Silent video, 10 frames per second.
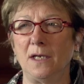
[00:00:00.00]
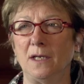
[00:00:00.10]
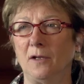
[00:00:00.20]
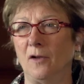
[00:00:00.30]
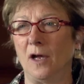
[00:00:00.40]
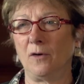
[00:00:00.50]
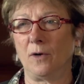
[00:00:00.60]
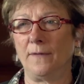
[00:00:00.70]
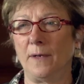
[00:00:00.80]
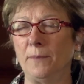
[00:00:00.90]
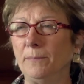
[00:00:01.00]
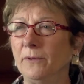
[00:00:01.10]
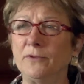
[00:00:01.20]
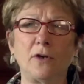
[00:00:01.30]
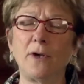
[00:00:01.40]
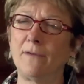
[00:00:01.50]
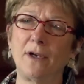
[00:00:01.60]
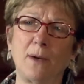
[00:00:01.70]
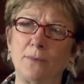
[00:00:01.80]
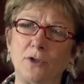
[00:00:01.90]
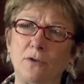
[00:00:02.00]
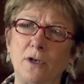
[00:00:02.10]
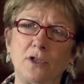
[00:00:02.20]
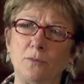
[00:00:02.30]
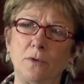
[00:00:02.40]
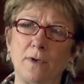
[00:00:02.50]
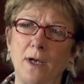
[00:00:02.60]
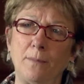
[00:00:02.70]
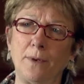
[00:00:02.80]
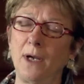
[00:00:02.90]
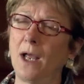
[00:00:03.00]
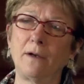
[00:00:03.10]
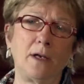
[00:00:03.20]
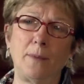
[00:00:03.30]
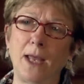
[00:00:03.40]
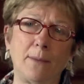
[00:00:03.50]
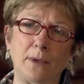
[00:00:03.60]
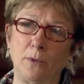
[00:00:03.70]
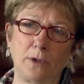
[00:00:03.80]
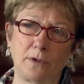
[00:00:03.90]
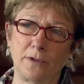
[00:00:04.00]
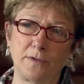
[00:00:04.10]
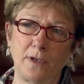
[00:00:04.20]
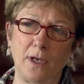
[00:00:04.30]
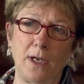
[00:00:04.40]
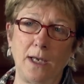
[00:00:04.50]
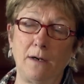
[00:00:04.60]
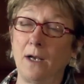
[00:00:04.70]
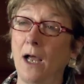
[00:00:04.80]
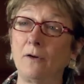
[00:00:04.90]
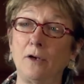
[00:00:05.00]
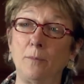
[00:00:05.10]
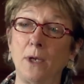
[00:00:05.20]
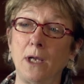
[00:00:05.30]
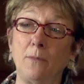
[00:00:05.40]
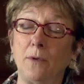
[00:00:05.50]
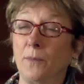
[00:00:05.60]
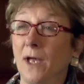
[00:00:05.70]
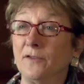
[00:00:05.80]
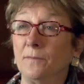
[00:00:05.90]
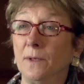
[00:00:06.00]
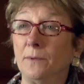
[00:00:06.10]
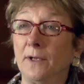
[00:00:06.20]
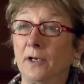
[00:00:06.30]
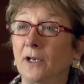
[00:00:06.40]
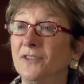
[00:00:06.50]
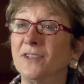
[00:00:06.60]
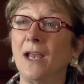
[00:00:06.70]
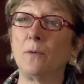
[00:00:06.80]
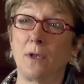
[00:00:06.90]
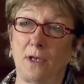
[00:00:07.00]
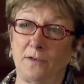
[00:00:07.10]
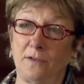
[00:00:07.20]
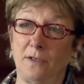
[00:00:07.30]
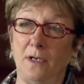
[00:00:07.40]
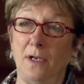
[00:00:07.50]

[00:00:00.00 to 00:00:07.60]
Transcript: in the long run that people who don't have an opportunity to move up are not going to be happy workers and are not going to be the kinds of people that are going to stay with us